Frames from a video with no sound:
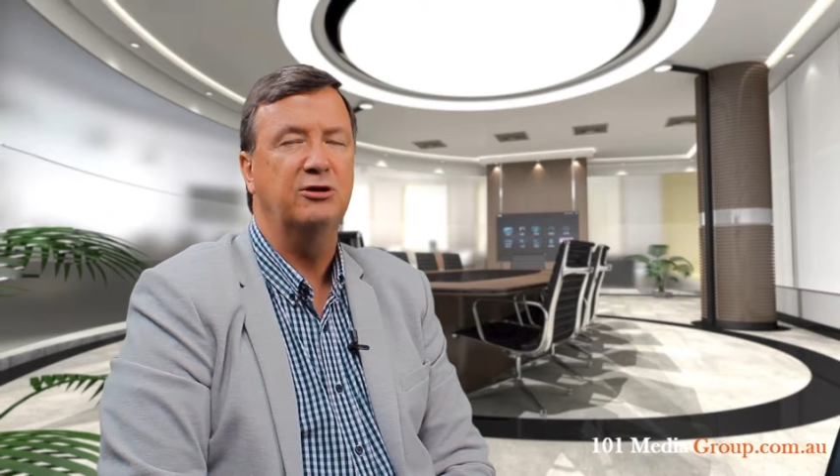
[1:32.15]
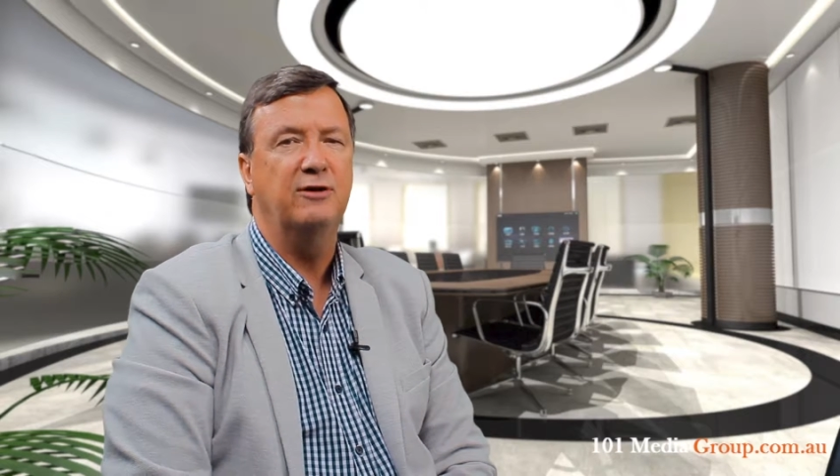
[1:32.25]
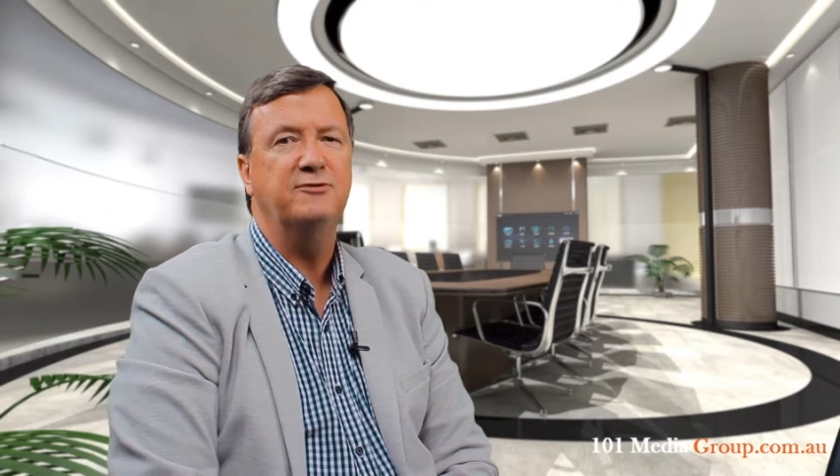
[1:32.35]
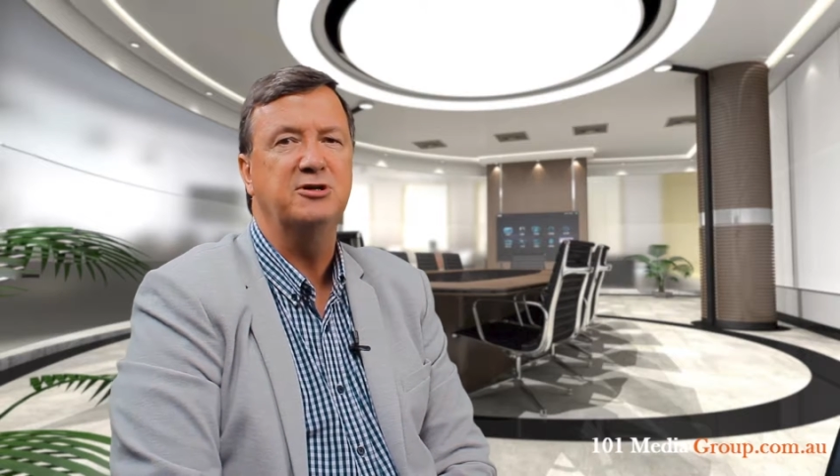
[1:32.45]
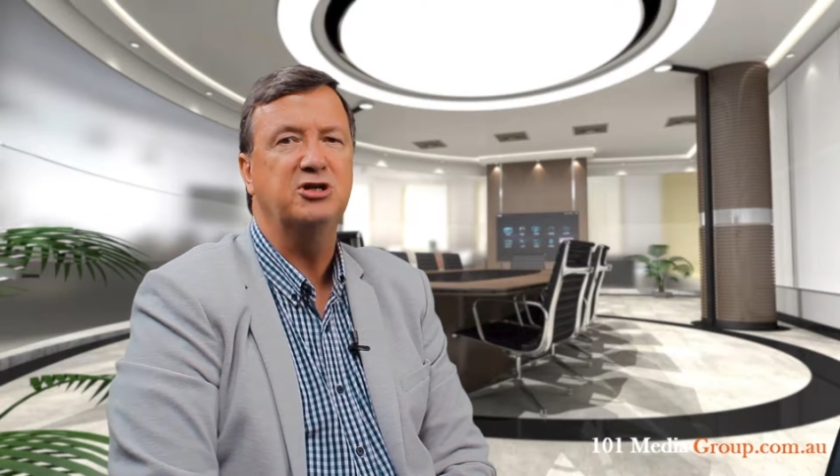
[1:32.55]

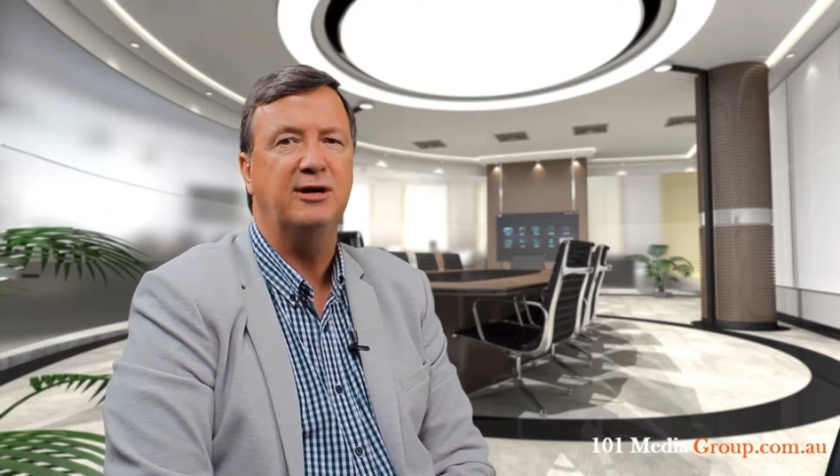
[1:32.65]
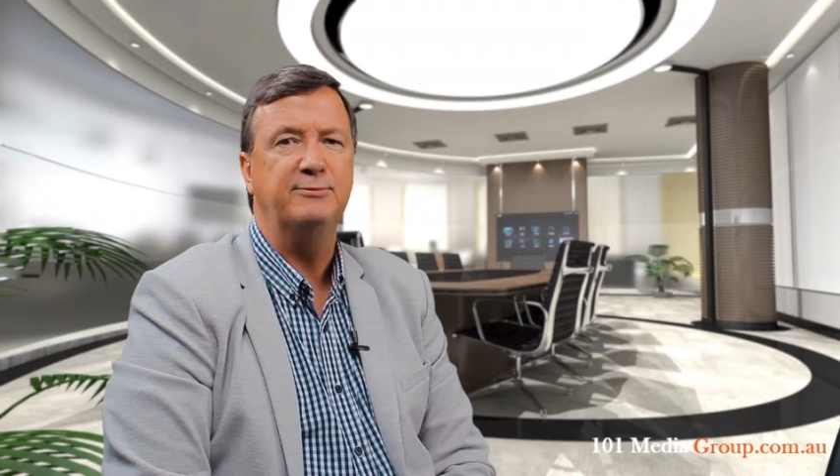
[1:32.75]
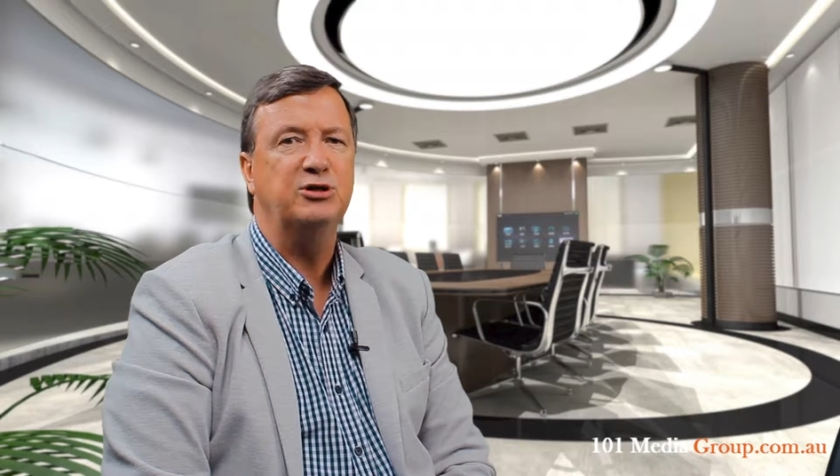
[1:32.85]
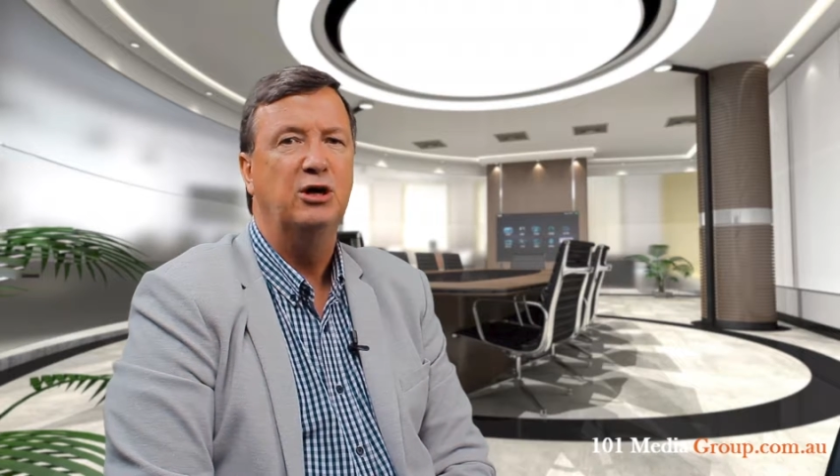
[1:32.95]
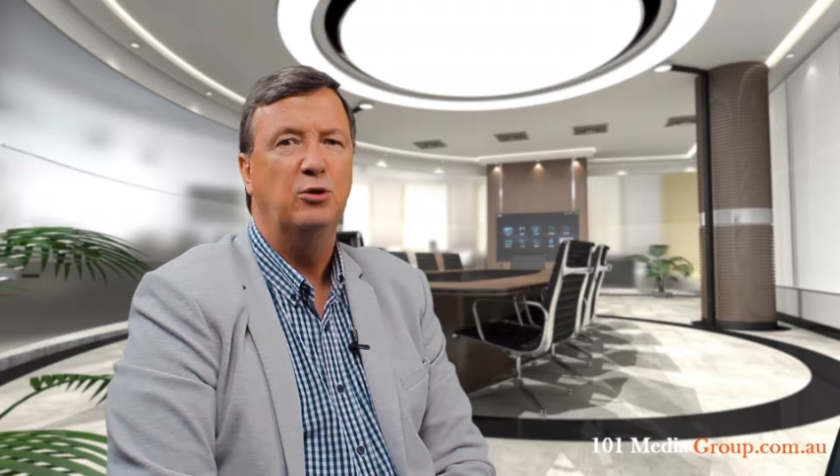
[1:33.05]
and
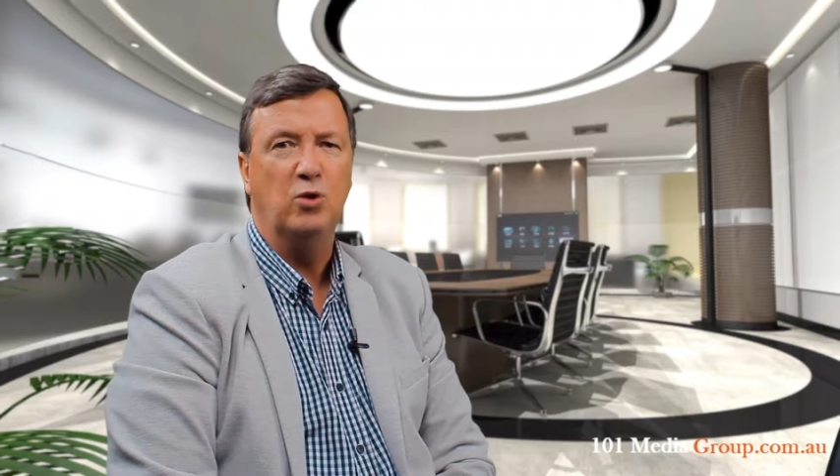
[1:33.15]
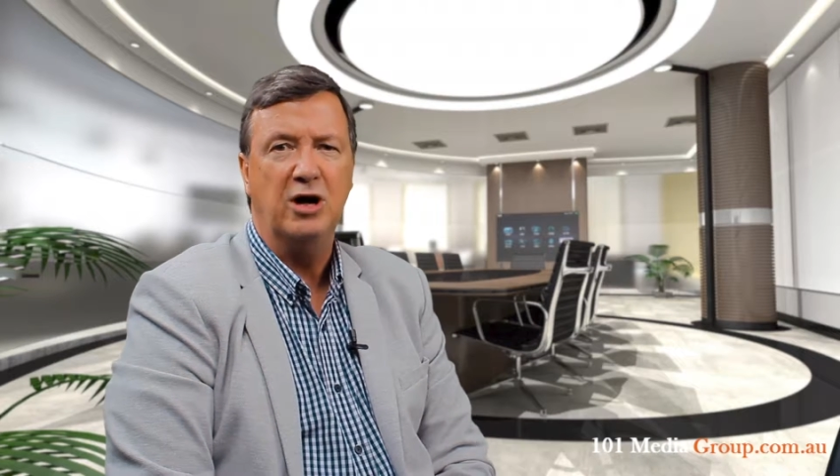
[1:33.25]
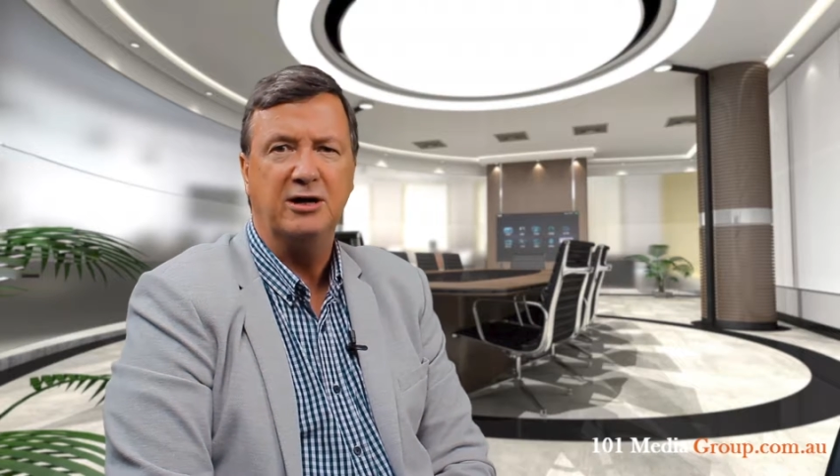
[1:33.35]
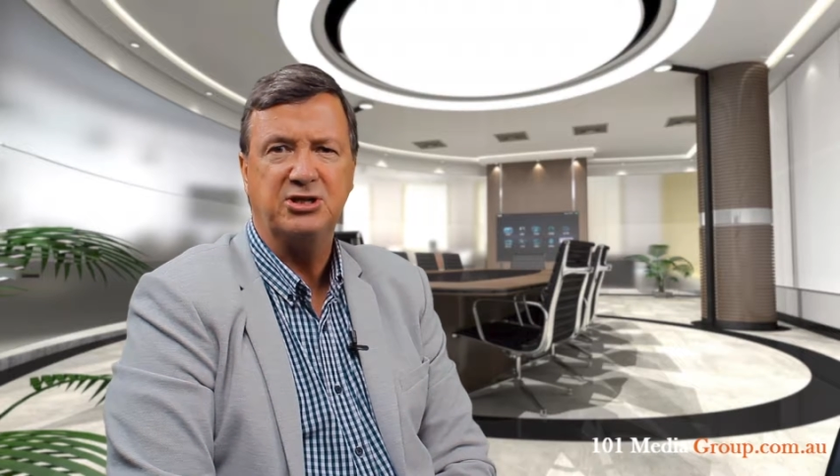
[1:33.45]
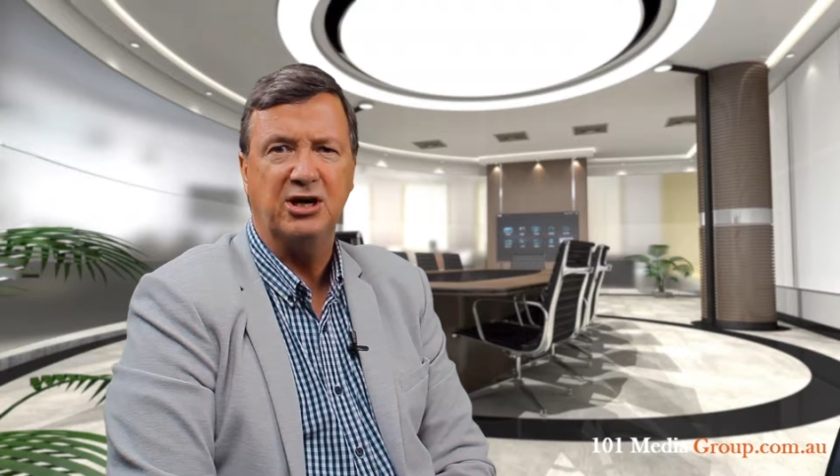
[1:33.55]
oftentimes
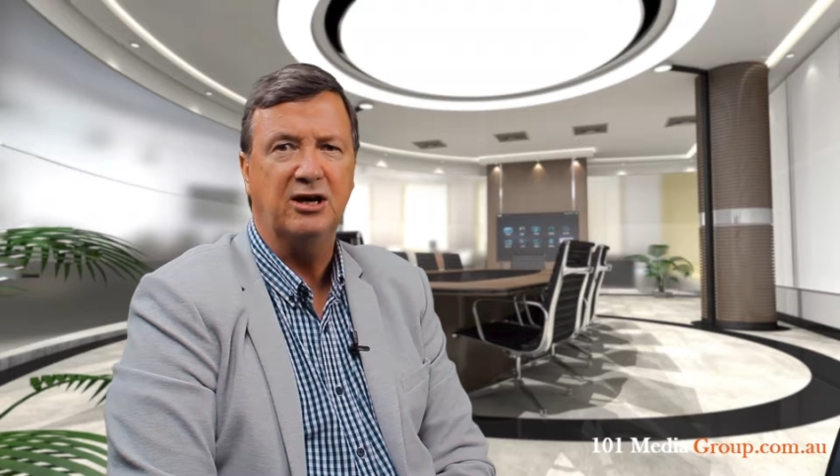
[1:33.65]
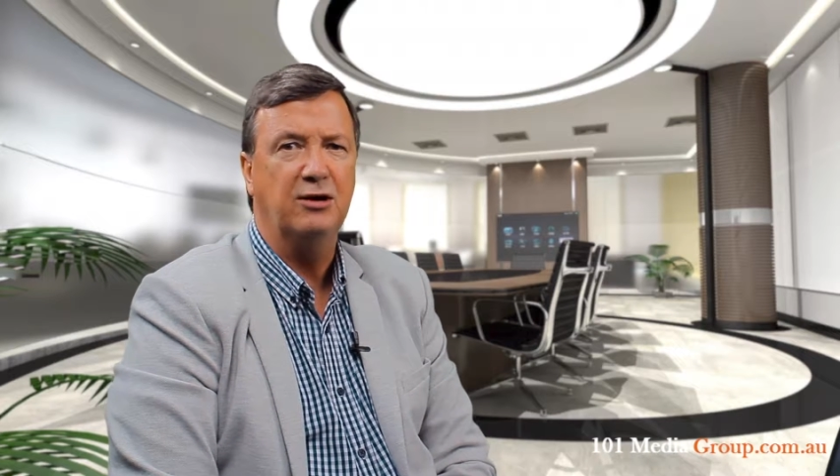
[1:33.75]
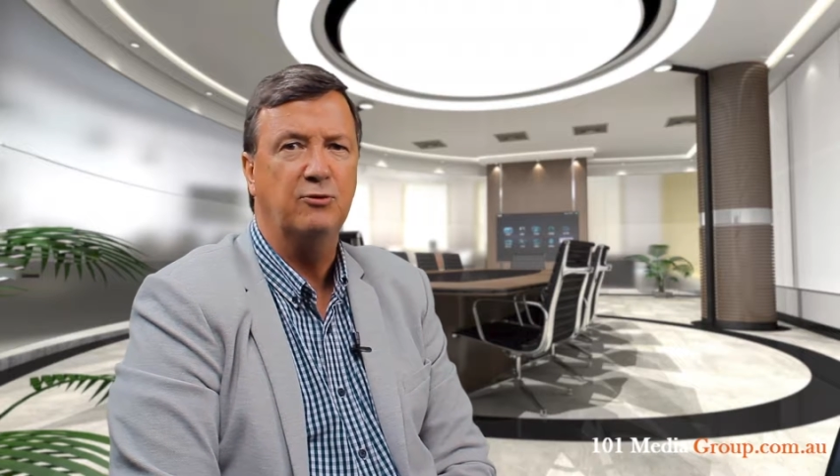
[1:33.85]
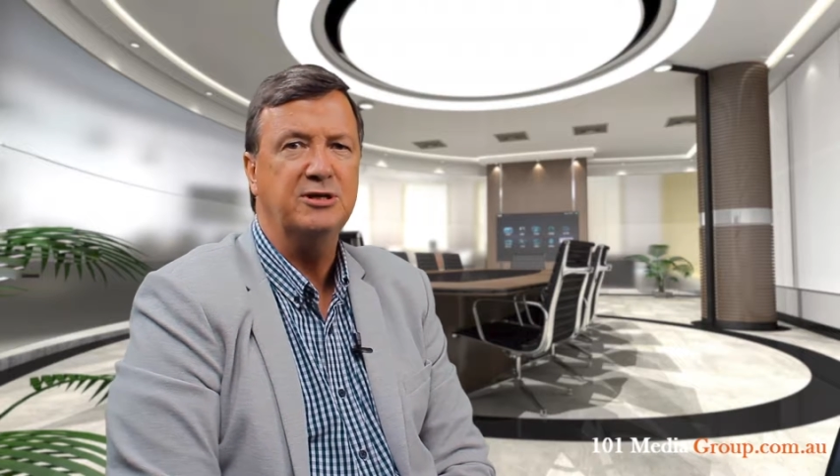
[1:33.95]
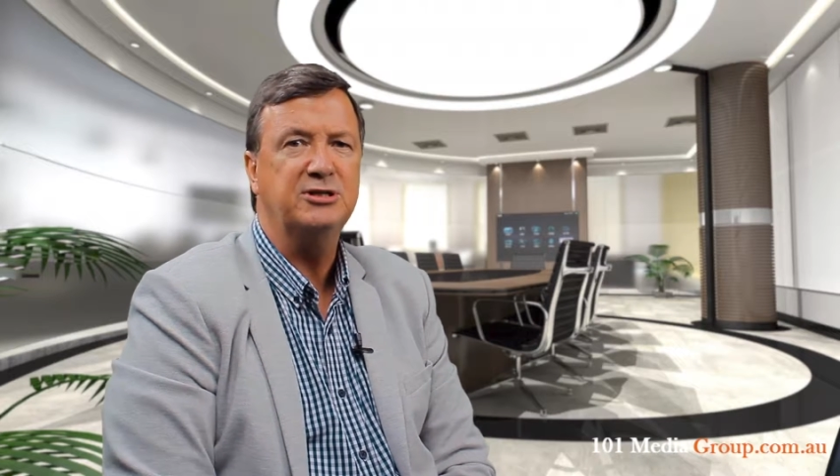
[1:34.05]
we are
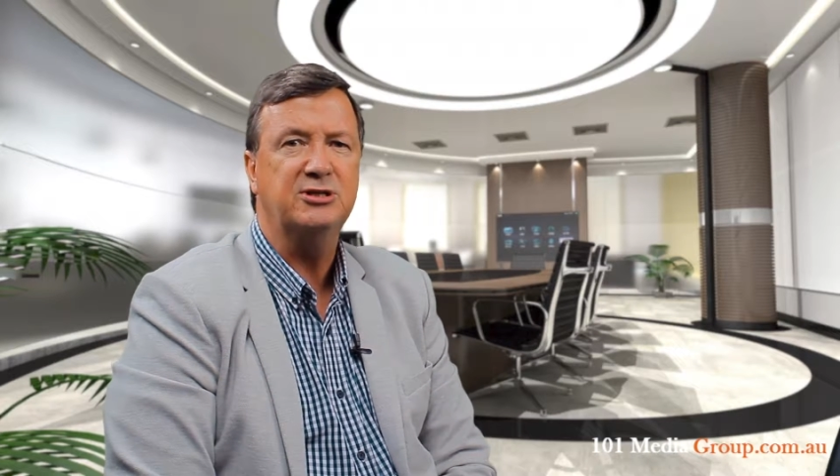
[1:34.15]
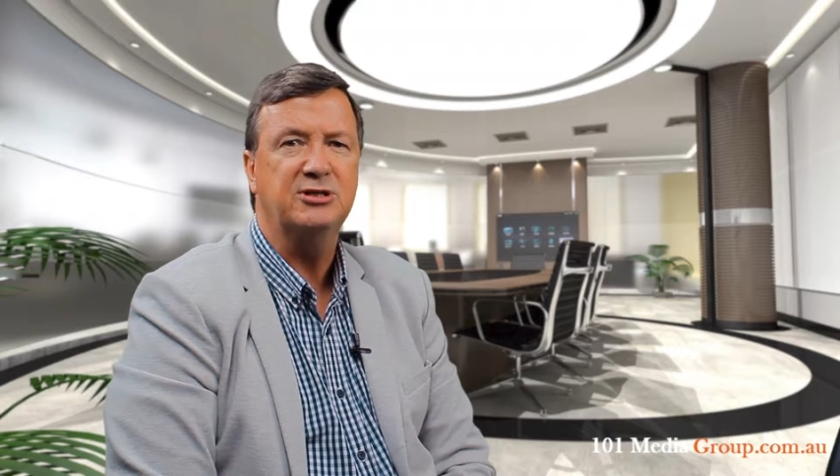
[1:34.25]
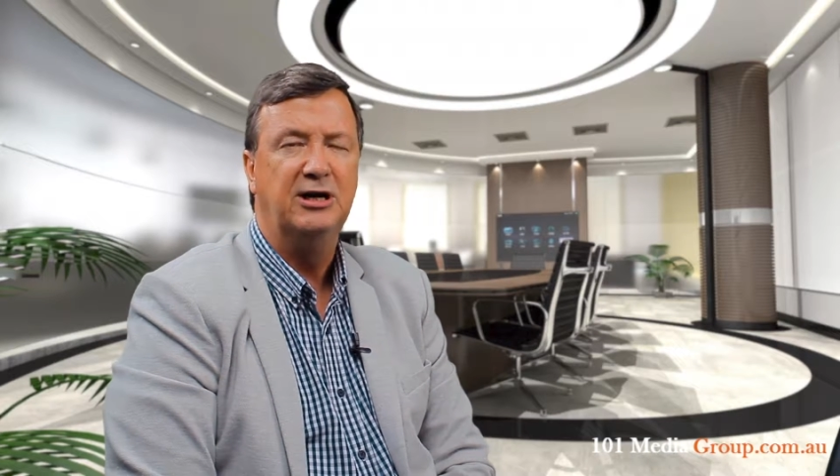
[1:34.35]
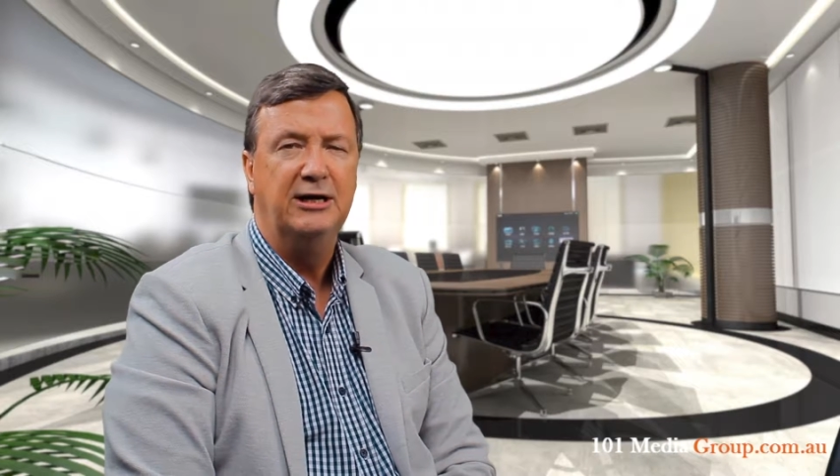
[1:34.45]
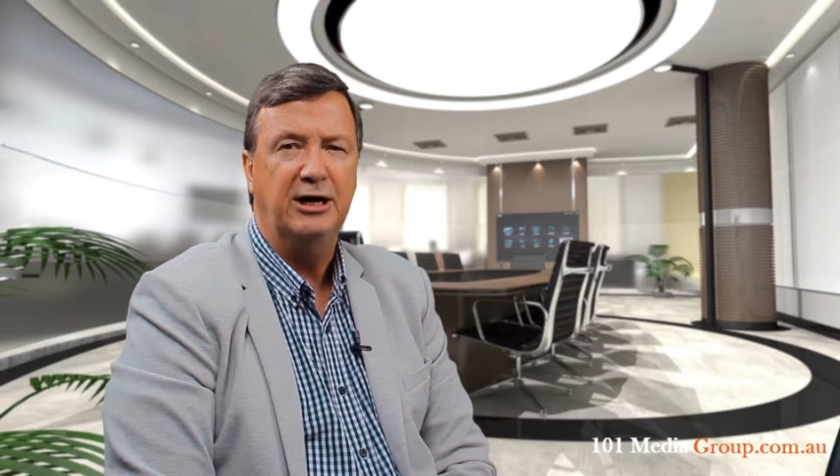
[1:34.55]
taking risks